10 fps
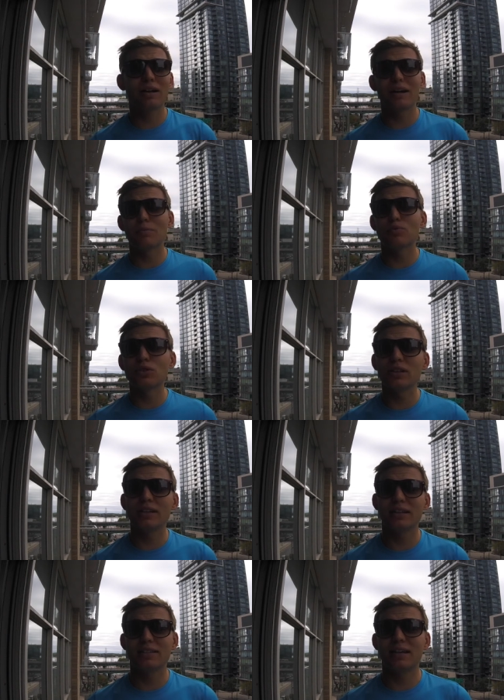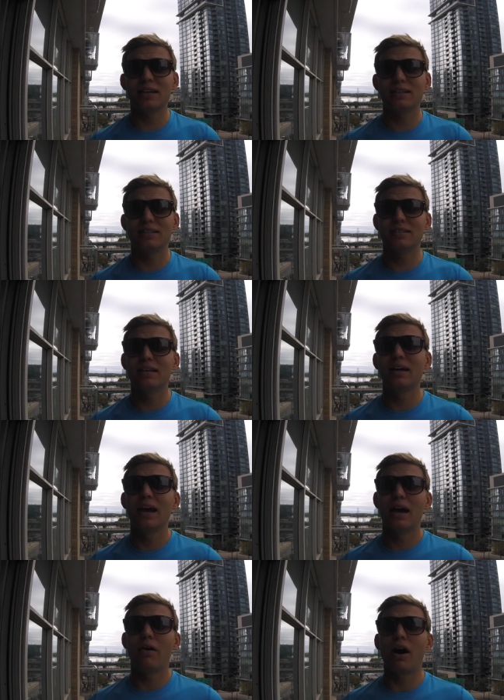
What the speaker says: and I'm really excited to see how